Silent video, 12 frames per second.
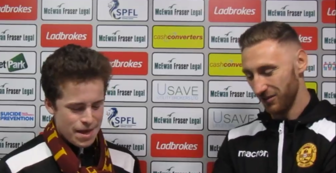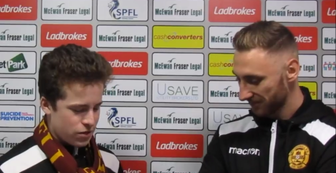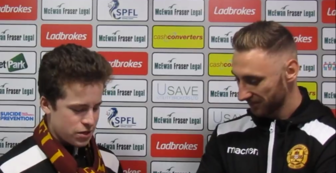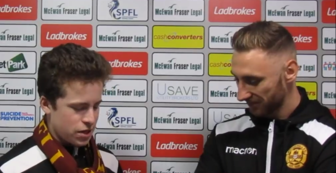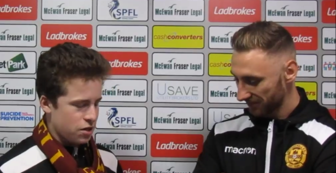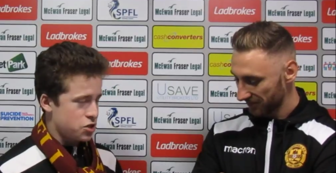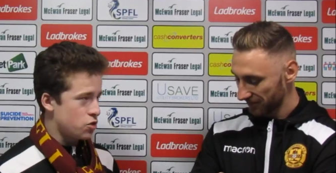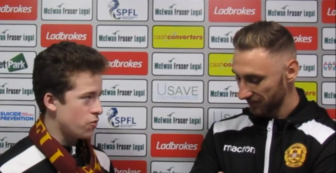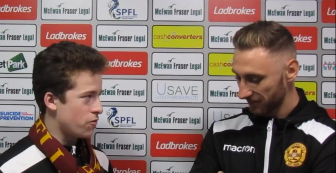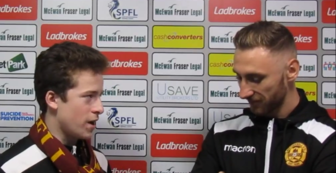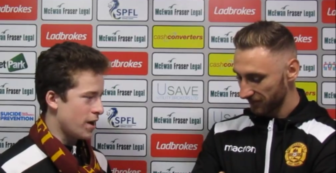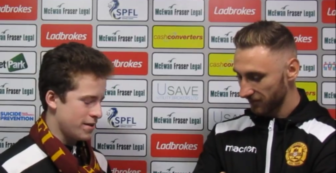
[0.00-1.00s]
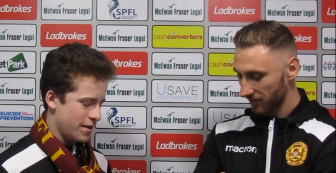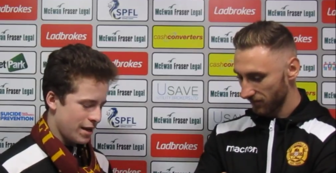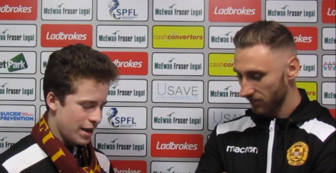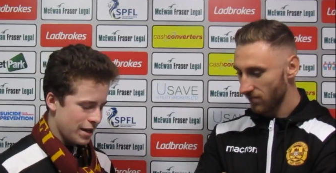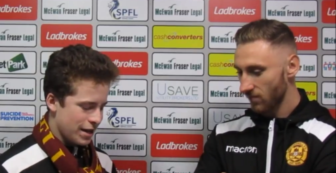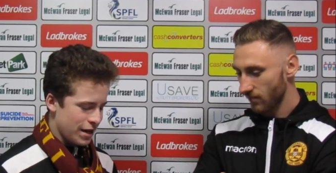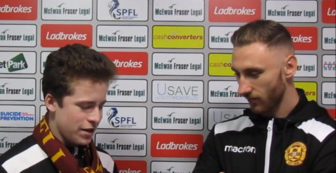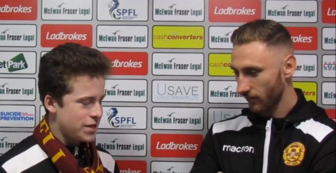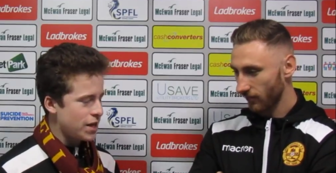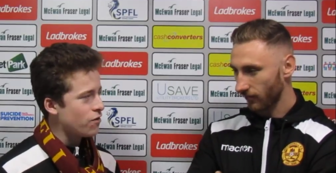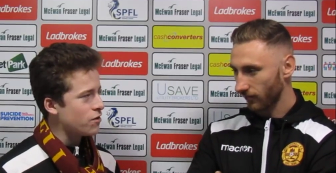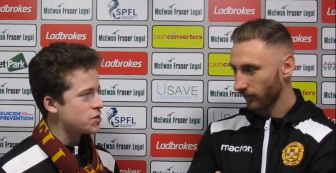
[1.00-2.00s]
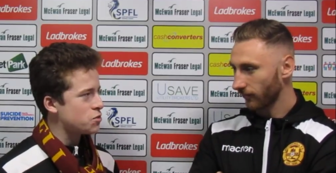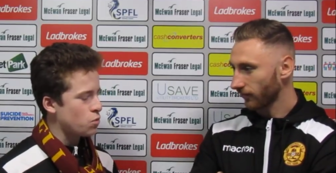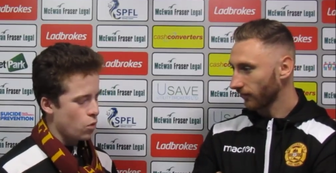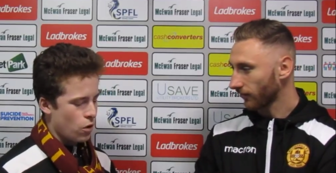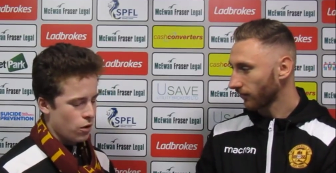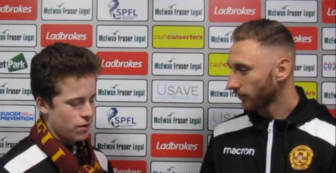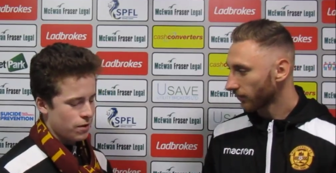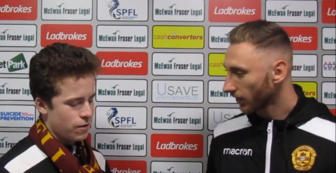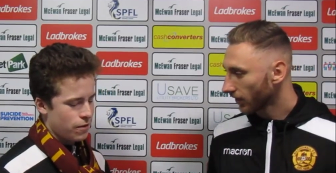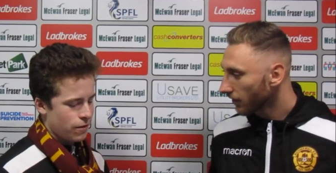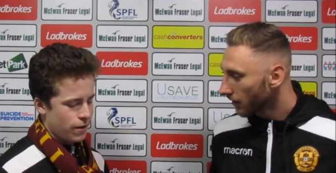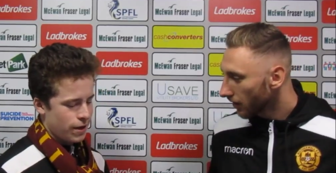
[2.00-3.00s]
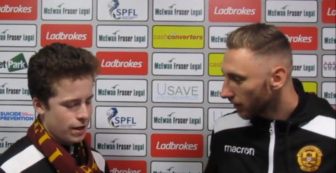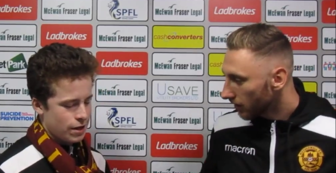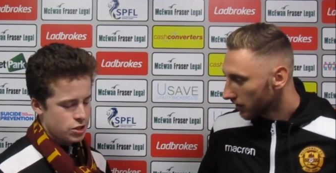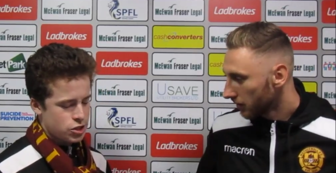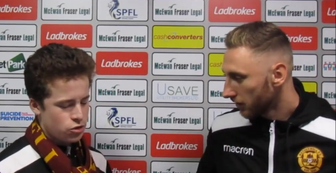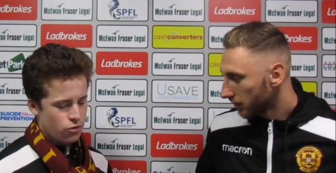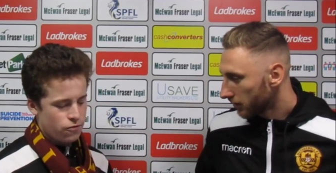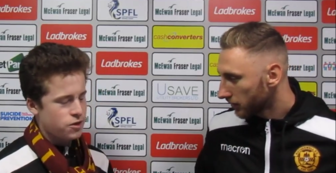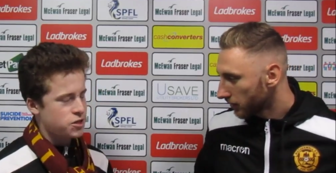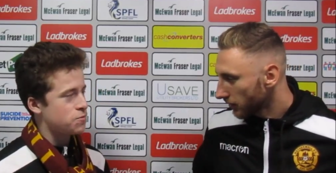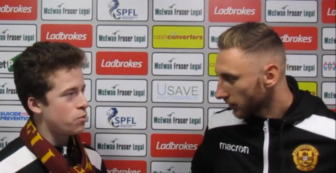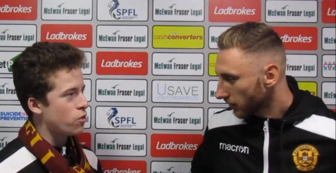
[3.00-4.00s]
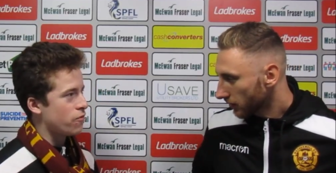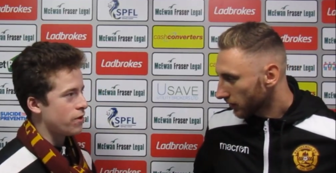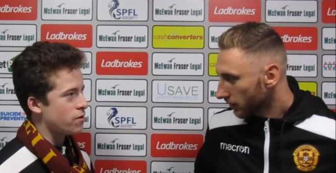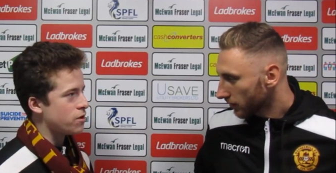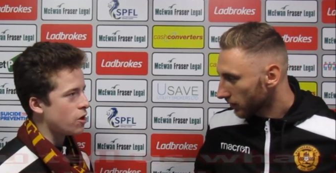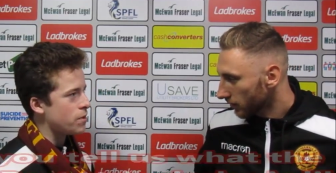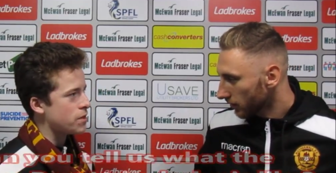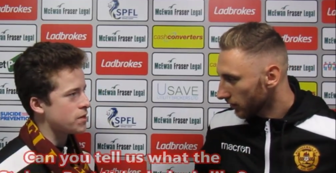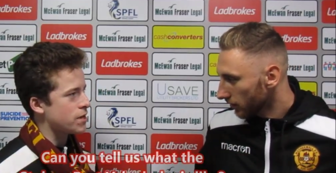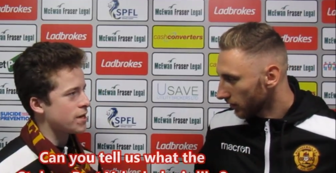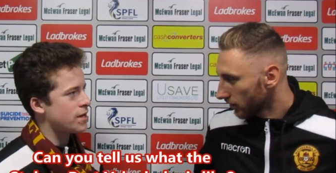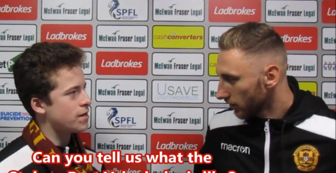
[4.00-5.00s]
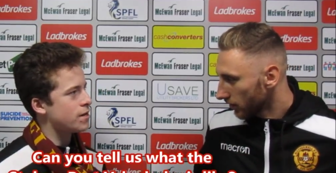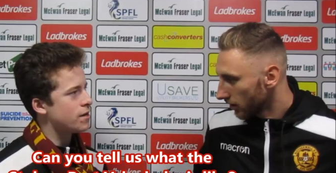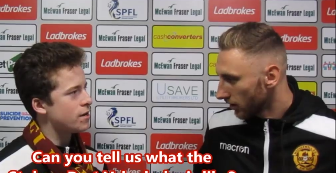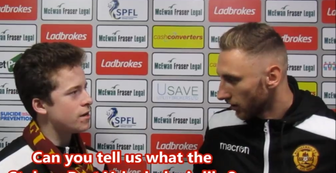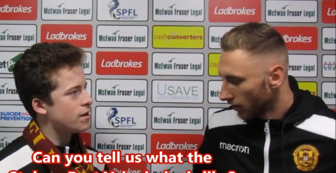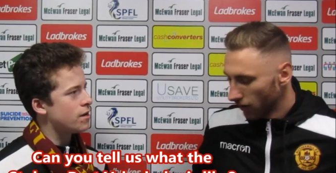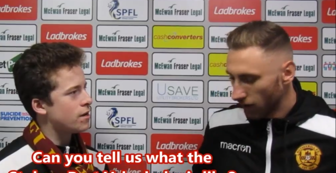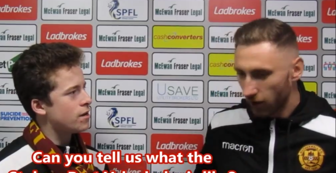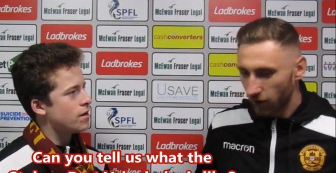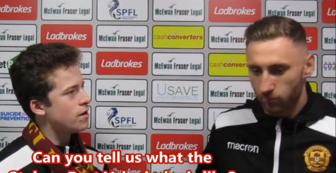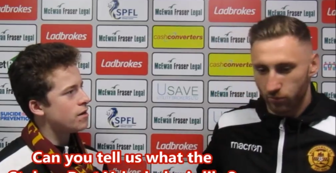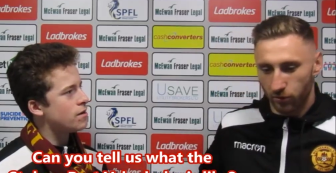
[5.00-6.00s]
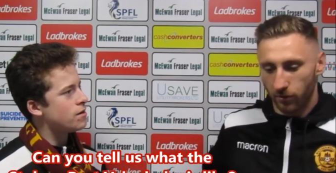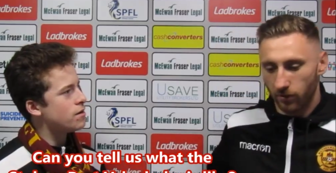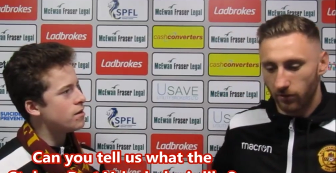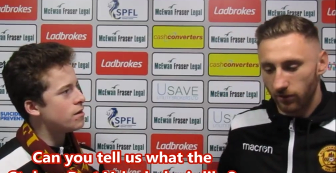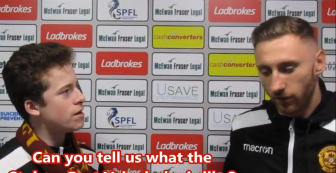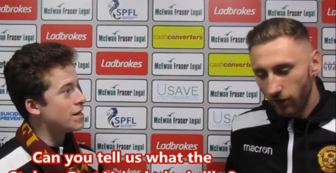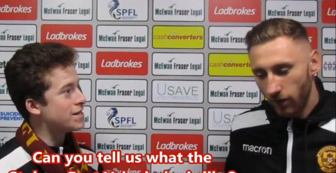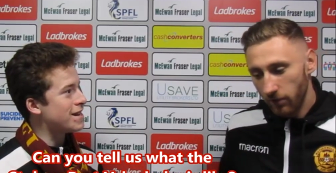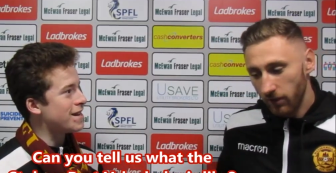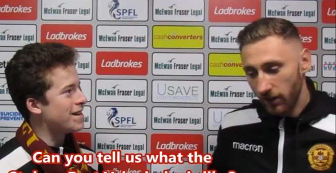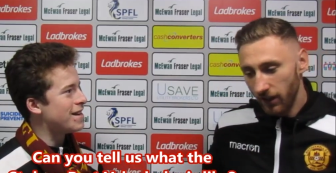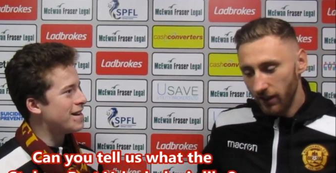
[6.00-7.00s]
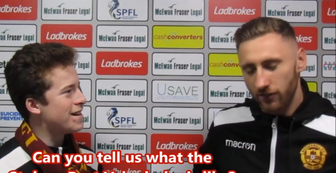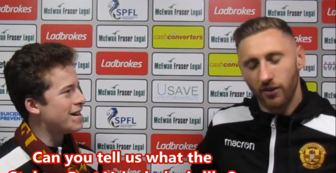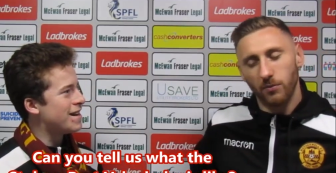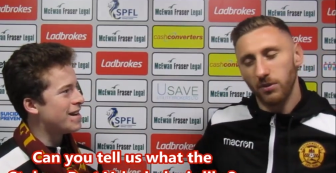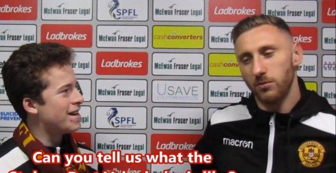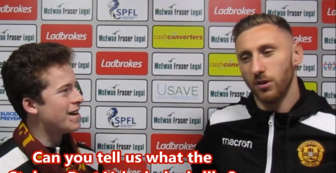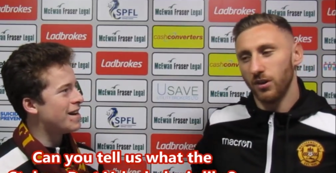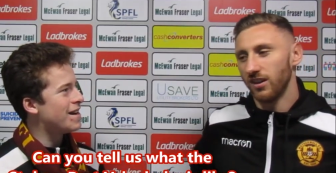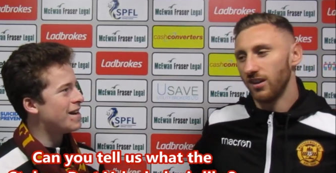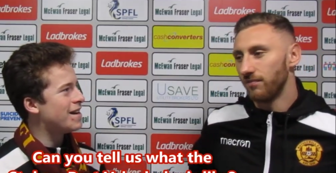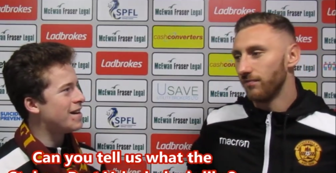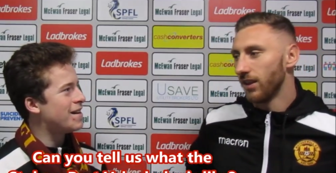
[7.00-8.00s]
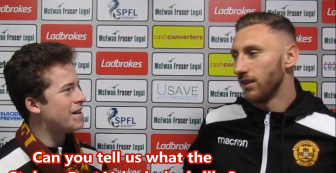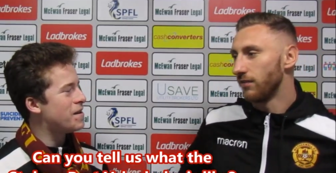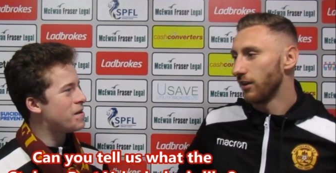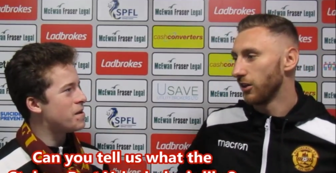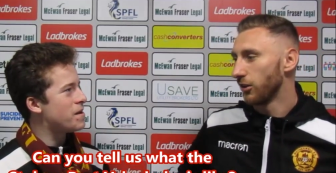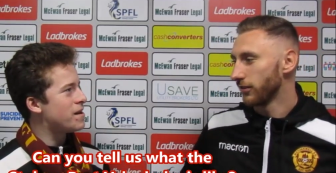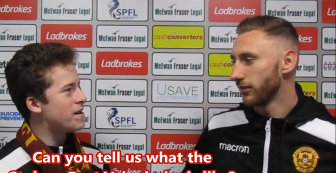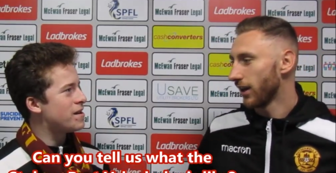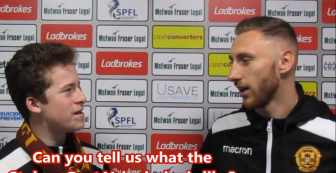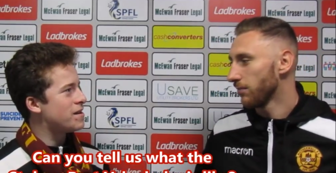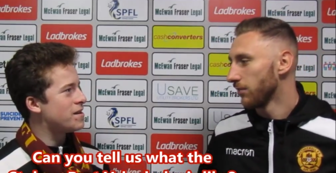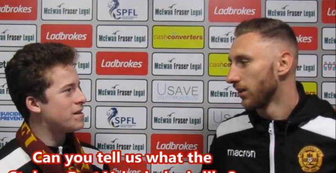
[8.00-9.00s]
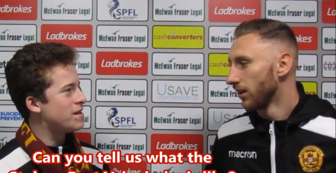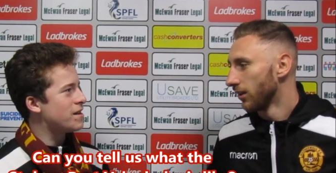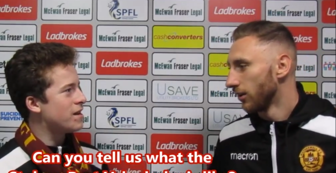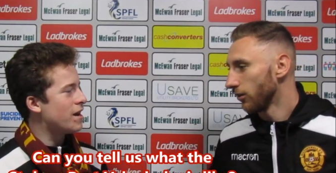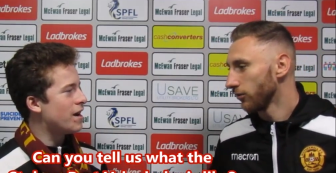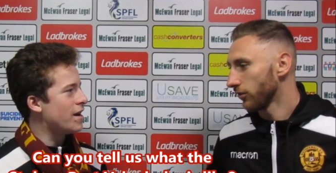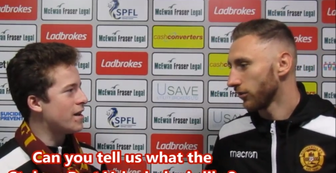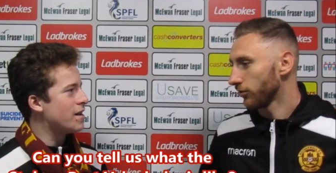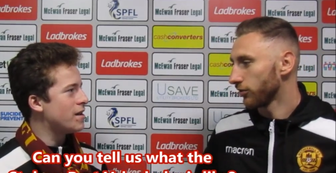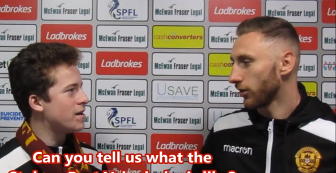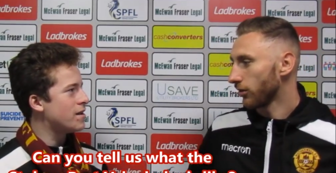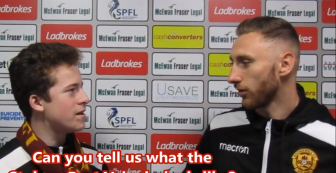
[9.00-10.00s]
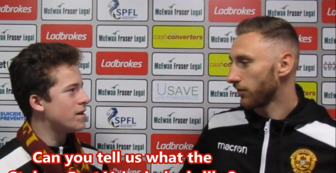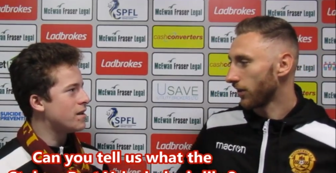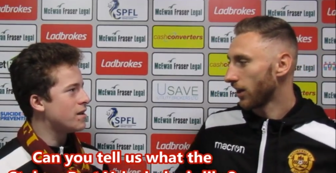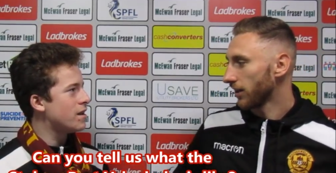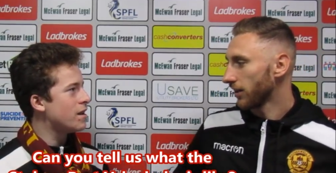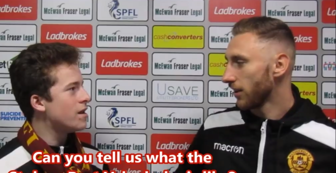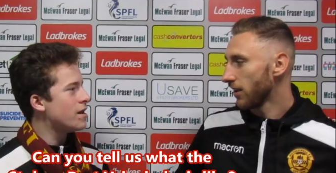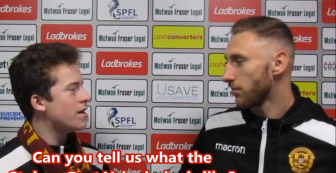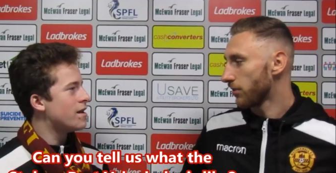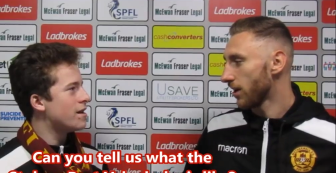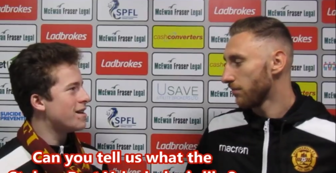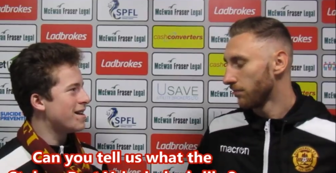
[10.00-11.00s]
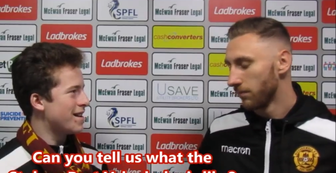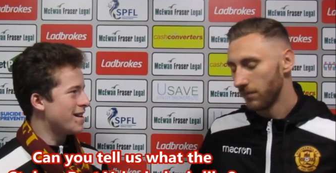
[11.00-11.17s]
Speaker 1: Obviously, you're a Stoke fan. Can you tell us what the Stoke versus Port Vale derby is like?
Speaker 2: Oh, it's brutal. It's not it? been yeah, there's not been one in a, in a very long time. Obviously, because Stoke are flying in the Prem.